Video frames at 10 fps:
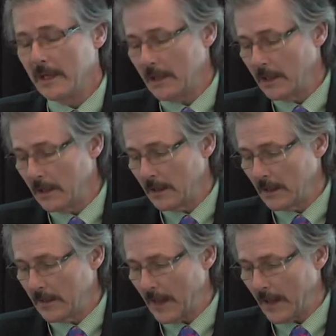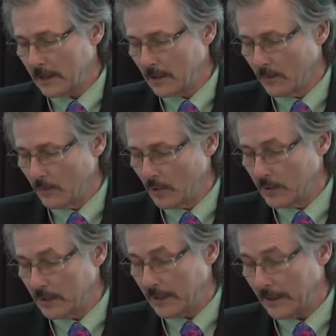in that
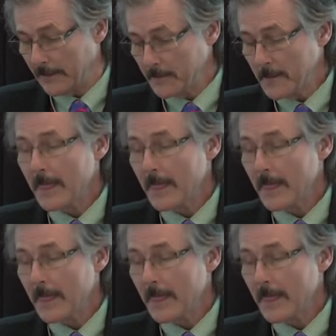community.